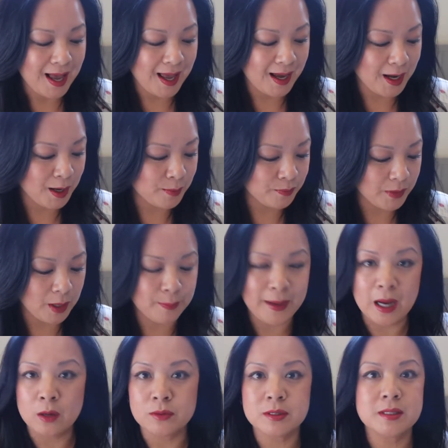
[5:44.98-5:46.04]

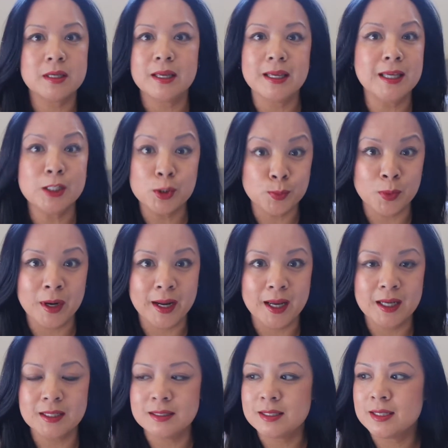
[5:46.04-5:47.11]
about each
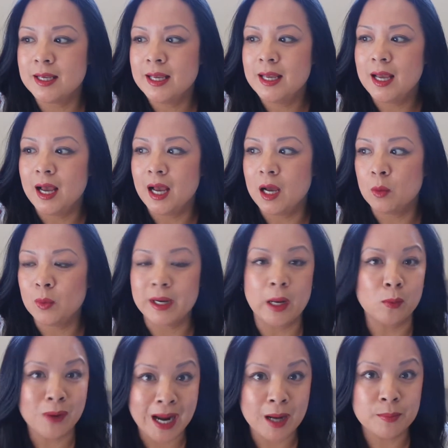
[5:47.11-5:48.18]
brand, when I
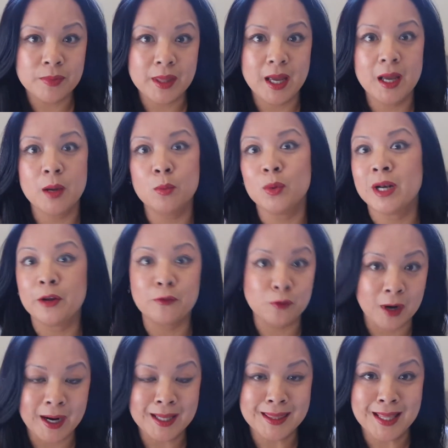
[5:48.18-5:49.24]
wrap them, when I
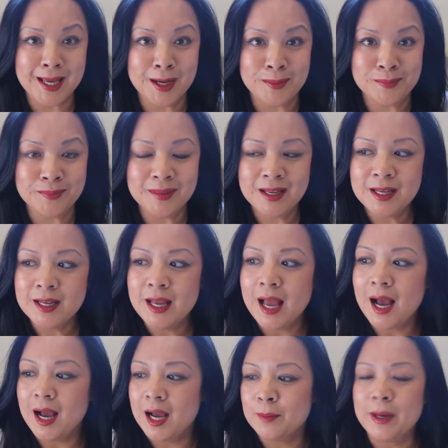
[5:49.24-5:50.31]
fry them.
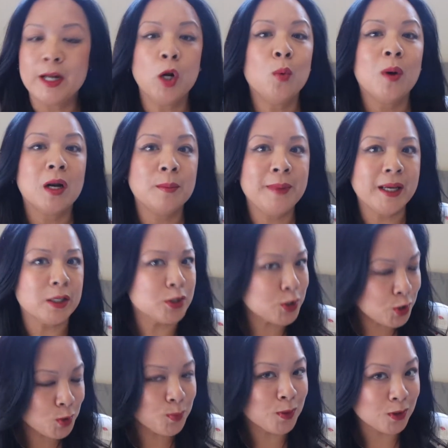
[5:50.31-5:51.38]
I don't want to make a
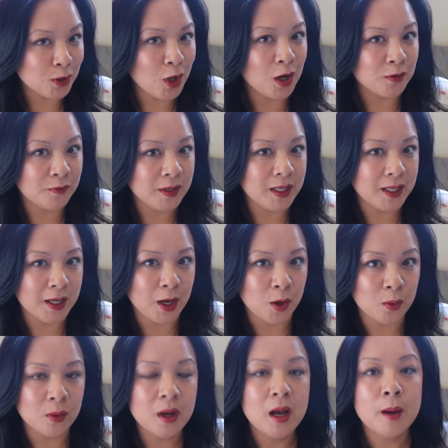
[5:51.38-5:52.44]
super long
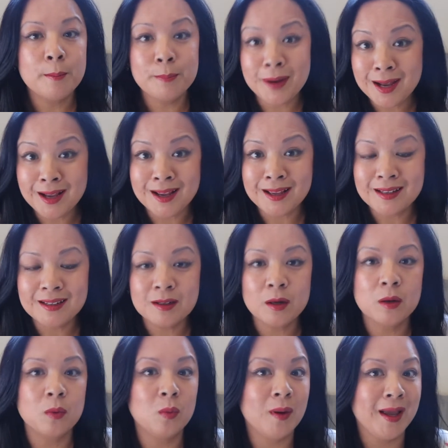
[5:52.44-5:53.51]
video, but
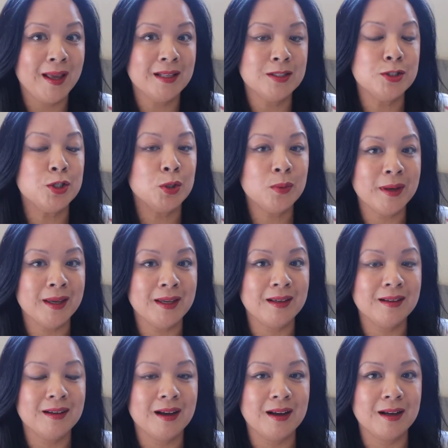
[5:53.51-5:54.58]
when
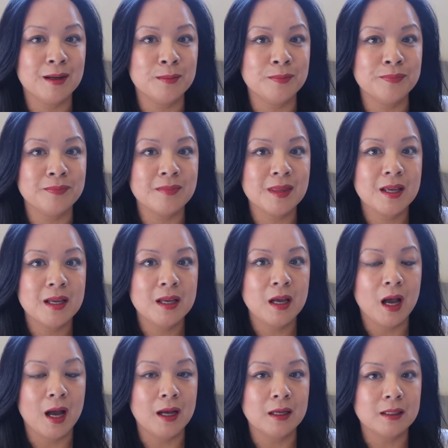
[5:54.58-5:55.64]
doing
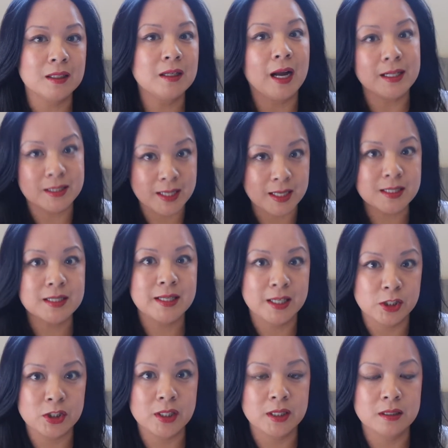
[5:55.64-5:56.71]
a test
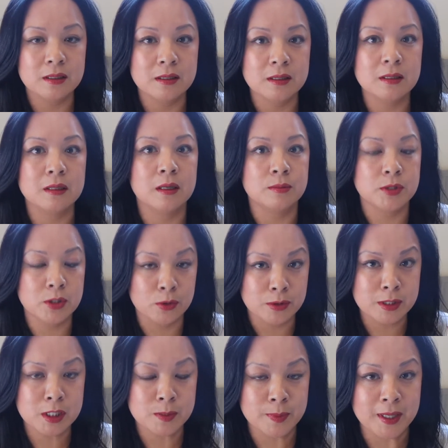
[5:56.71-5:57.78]
kitchen, so
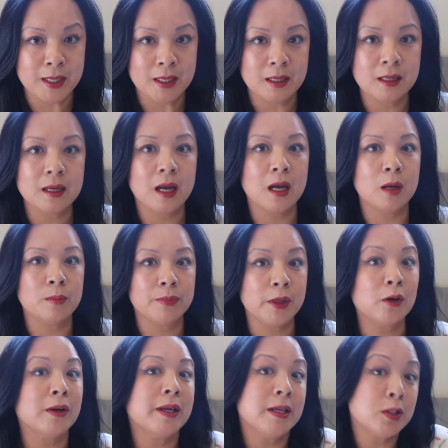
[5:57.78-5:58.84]
to speak,
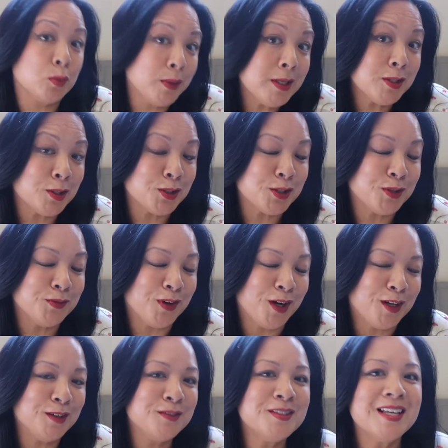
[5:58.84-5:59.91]
there is research
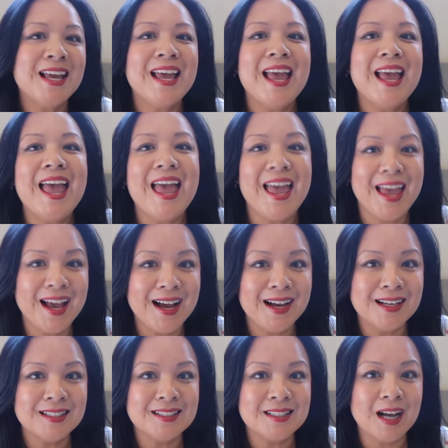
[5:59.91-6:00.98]
involved,
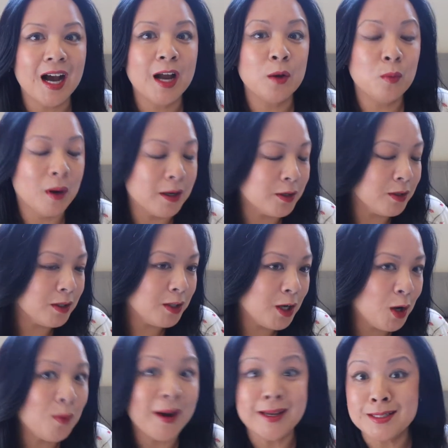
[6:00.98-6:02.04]
and I want you to
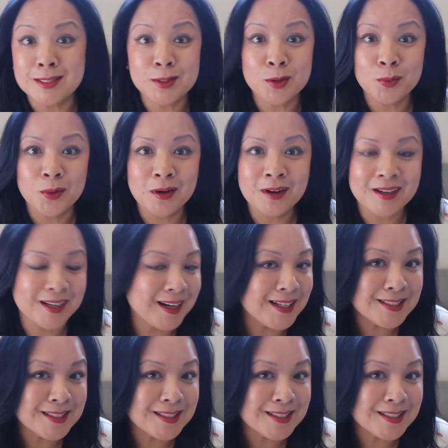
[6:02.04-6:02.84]
know I did the work and I